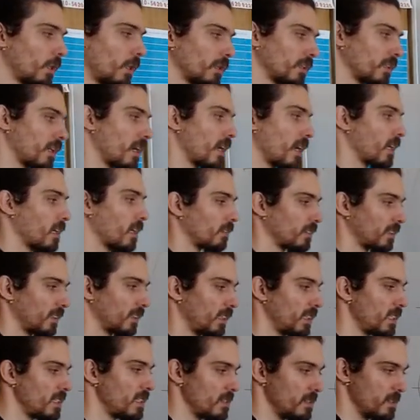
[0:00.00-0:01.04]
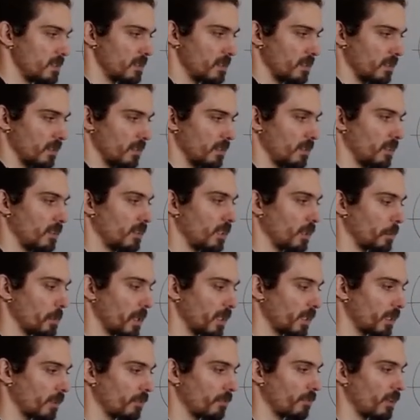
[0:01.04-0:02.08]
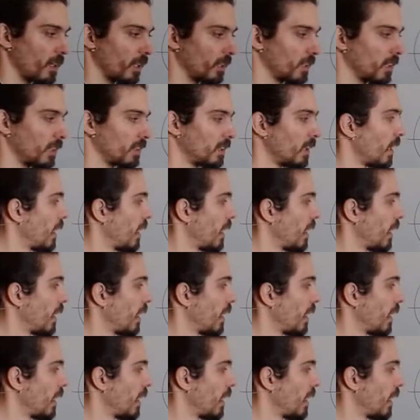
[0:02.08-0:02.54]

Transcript: triangle sees the trigonometric functions.